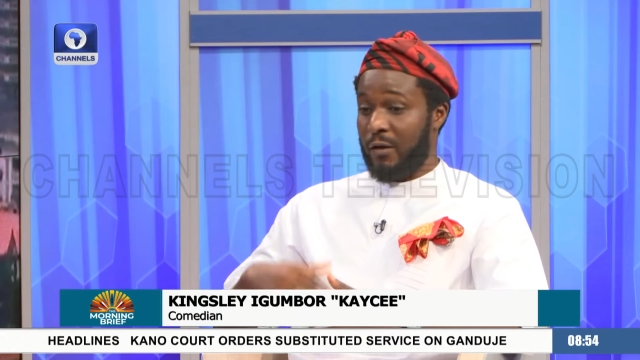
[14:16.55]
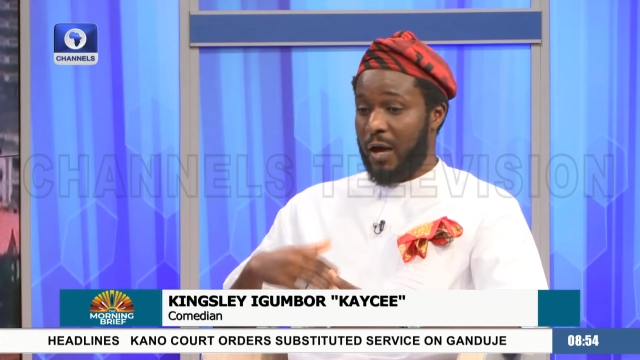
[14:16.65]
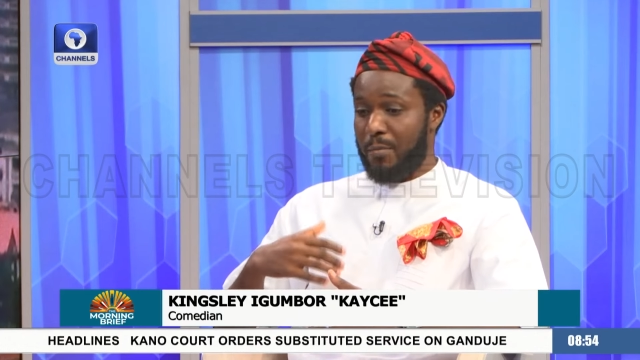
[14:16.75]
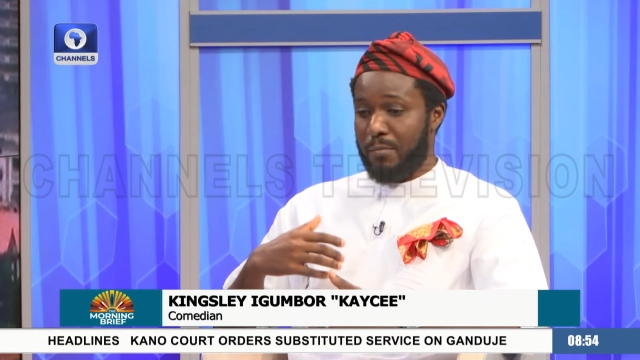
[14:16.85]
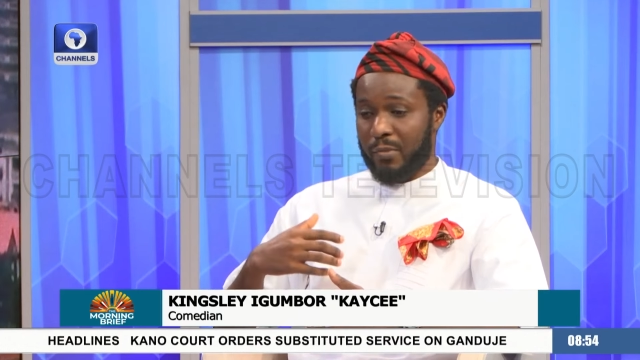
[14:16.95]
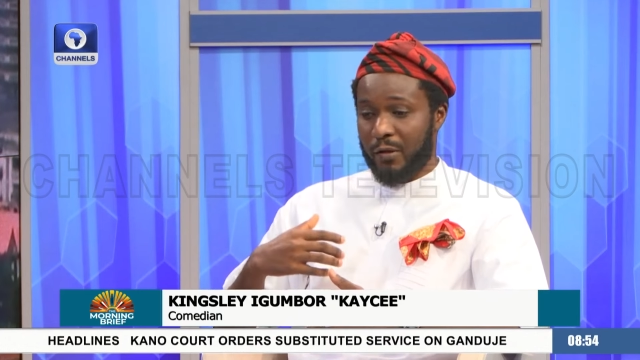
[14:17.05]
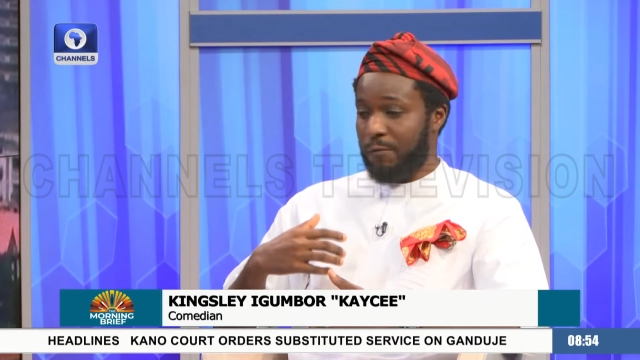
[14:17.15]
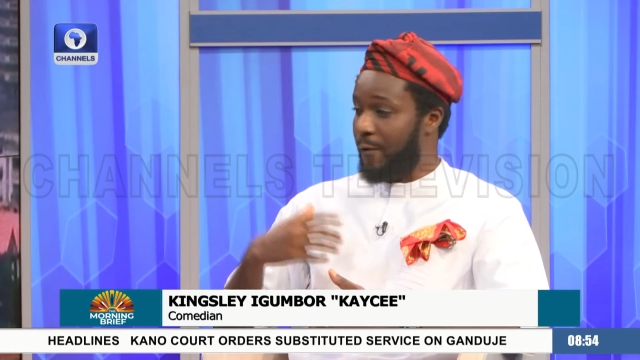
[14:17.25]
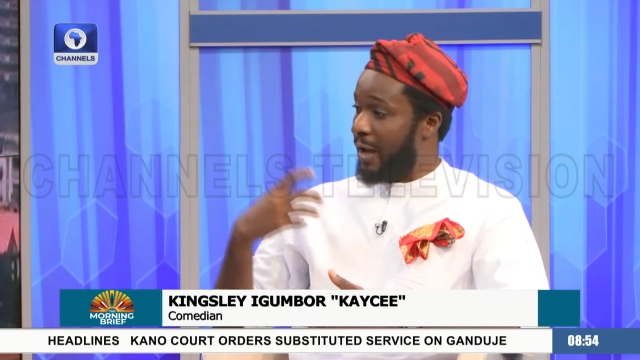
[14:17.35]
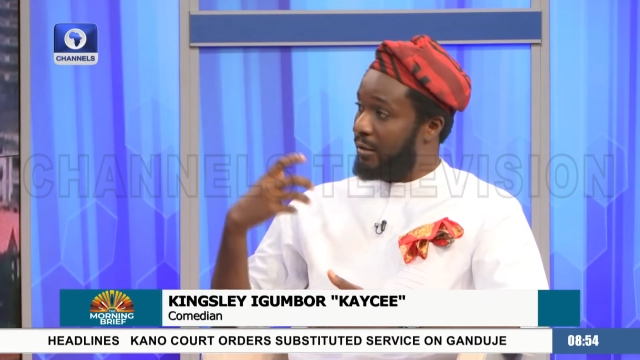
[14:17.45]
Um,
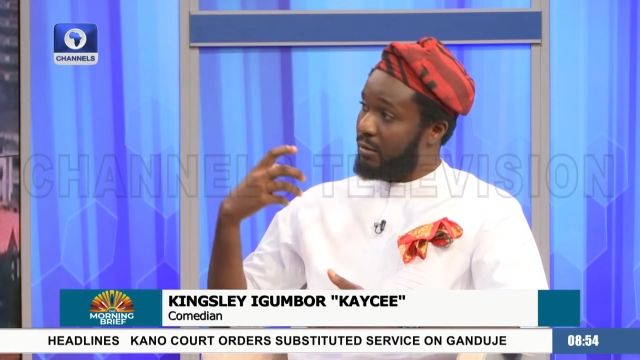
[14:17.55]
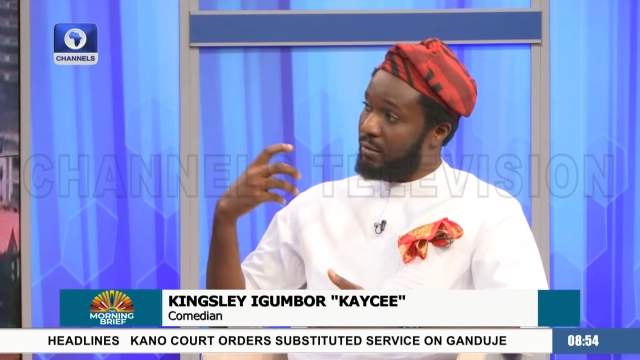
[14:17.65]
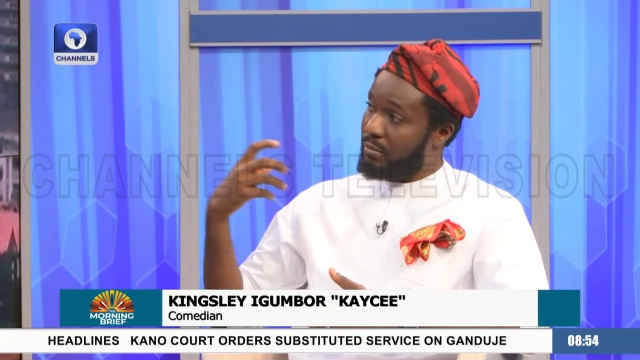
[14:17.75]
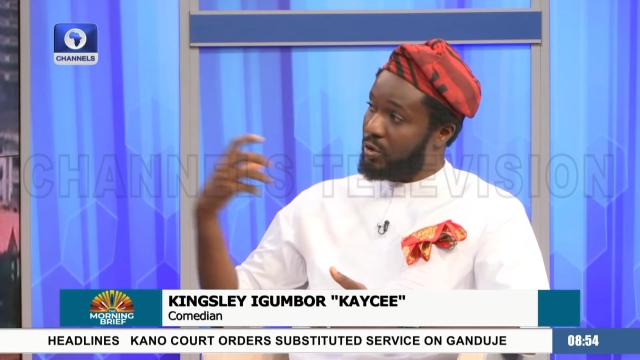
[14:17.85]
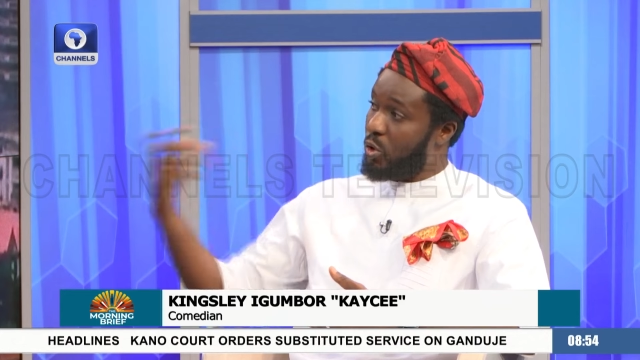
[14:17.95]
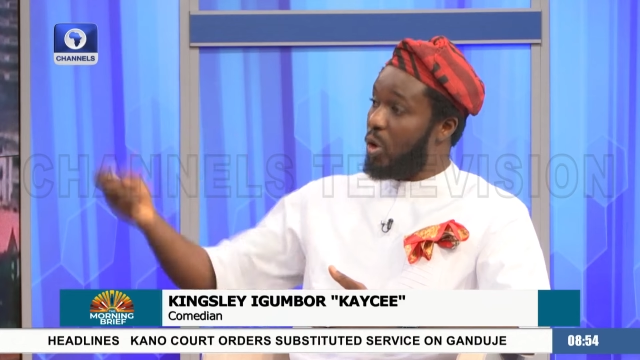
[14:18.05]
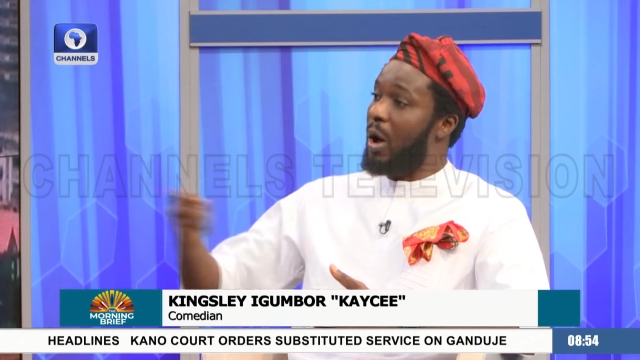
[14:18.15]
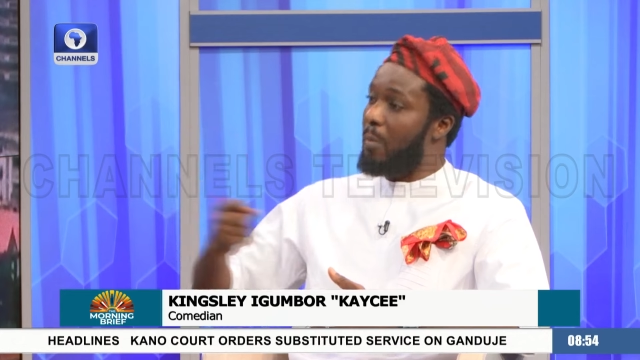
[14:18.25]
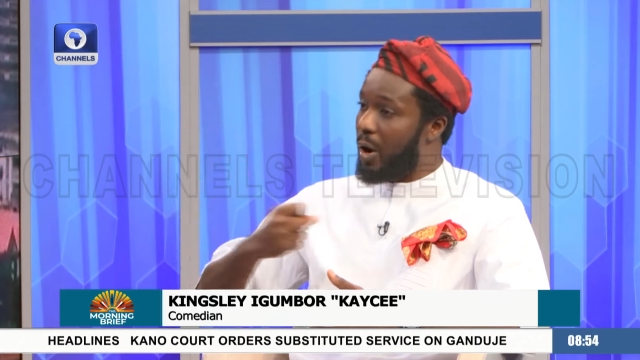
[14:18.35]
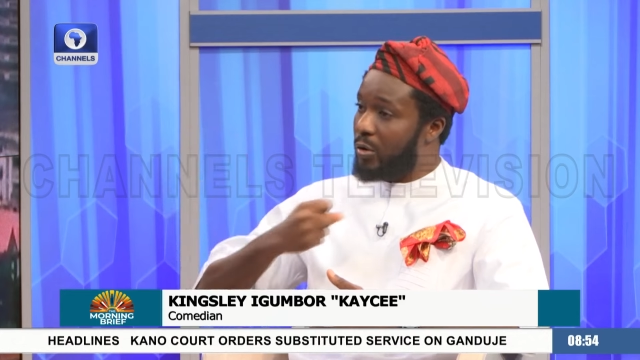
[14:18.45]
if I
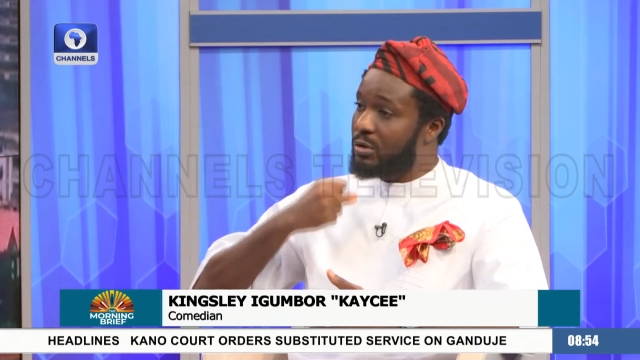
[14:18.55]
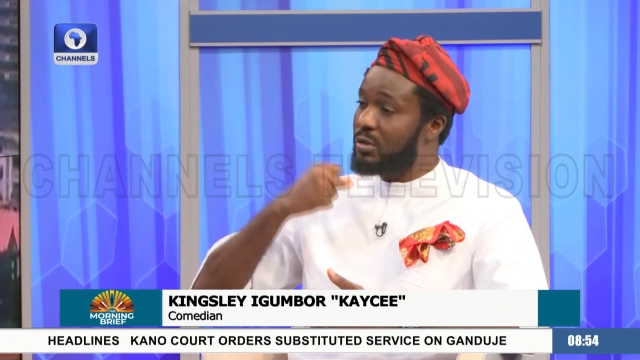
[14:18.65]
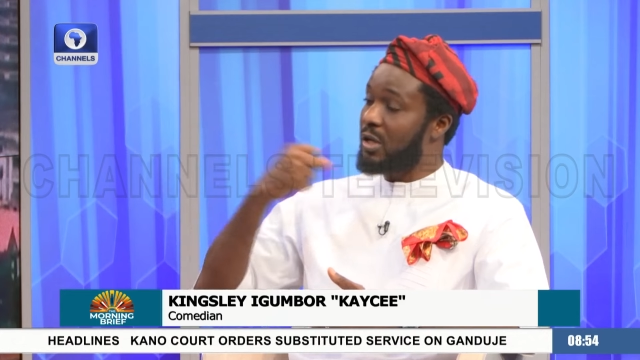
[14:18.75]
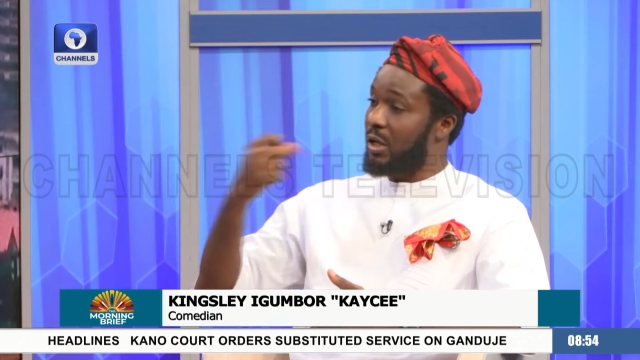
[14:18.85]
talk about,